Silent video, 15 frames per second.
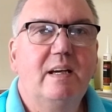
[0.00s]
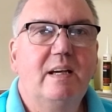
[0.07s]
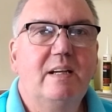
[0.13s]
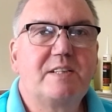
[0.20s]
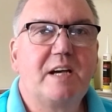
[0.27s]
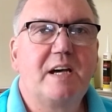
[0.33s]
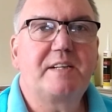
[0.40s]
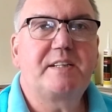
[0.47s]

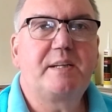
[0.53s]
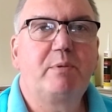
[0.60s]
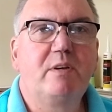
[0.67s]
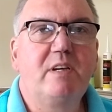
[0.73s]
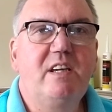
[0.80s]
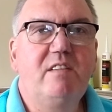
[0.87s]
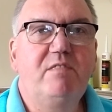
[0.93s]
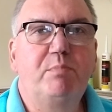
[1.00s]
It's hard to
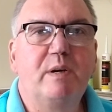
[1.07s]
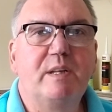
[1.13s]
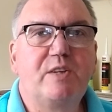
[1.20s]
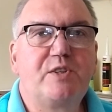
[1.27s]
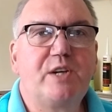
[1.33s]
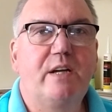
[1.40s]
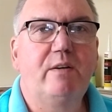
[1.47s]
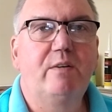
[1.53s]
believe, but the
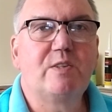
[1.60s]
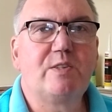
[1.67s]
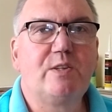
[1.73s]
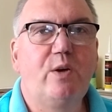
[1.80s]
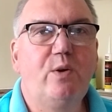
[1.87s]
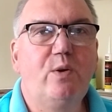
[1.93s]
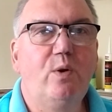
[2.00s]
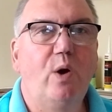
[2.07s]
channel is
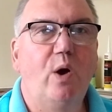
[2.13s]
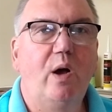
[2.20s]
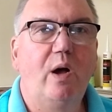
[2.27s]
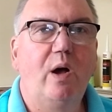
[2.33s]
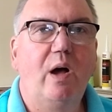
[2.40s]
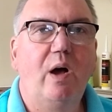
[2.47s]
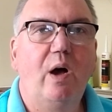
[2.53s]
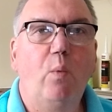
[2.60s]
now
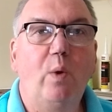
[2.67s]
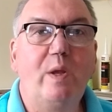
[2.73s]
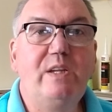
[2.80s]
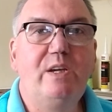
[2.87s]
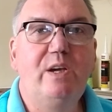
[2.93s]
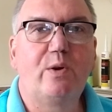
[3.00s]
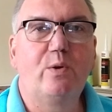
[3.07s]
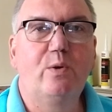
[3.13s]
1
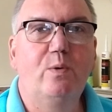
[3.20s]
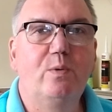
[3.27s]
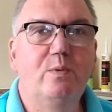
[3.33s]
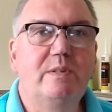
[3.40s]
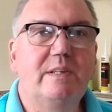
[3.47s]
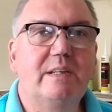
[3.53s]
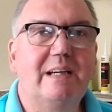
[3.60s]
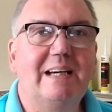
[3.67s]
year
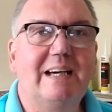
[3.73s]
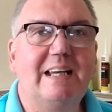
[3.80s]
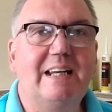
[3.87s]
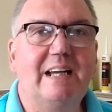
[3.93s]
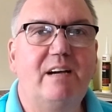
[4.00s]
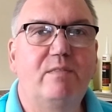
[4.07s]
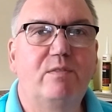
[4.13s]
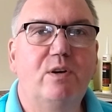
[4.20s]
old and I
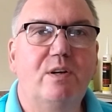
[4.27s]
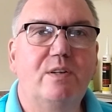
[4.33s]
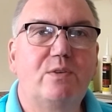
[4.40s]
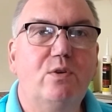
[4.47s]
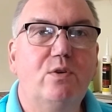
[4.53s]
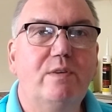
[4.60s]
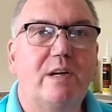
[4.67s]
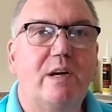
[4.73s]
have
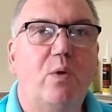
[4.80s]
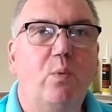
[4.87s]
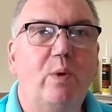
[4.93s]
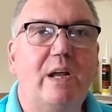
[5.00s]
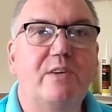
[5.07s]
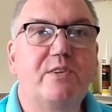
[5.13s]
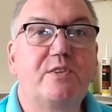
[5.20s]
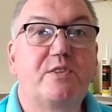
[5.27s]
got over
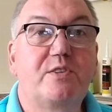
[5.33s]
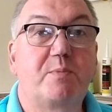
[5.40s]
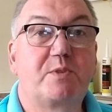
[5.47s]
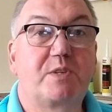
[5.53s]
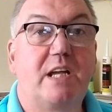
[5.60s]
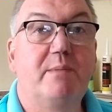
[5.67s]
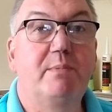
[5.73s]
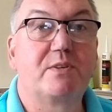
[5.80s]
100
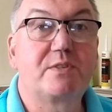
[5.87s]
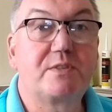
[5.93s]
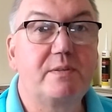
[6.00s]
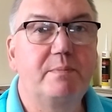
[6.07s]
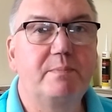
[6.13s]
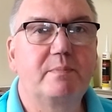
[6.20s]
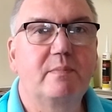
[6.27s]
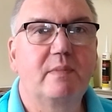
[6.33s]
subscribers.
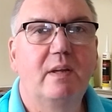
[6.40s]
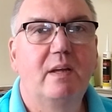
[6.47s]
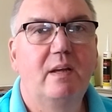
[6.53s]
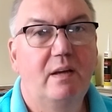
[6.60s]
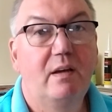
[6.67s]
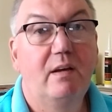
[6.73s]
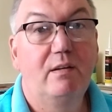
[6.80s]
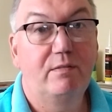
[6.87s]

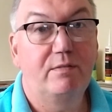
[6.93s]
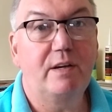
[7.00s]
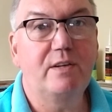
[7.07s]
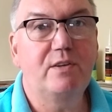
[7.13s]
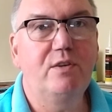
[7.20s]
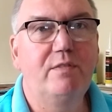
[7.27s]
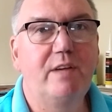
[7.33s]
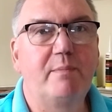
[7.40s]

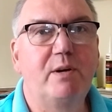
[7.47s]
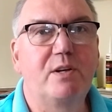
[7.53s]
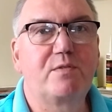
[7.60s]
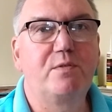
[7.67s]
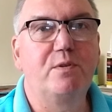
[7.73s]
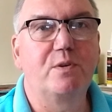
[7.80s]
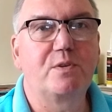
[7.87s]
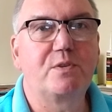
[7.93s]
Thank you very much,
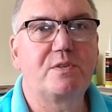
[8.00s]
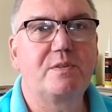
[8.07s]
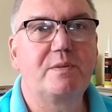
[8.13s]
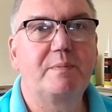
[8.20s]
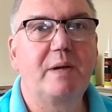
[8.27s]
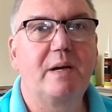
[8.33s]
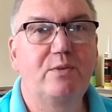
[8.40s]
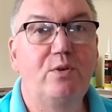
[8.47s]
folks.
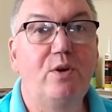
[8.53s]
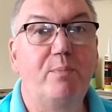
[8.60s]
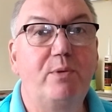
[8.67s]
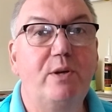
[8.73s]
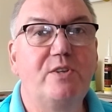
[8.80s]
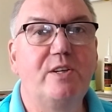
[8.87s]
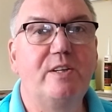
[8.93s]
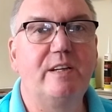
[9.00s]
I do
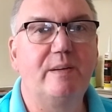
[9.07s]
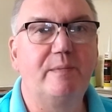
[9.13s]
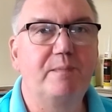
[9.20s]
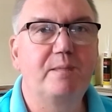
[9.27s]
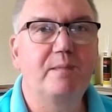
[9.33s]
appreciate it.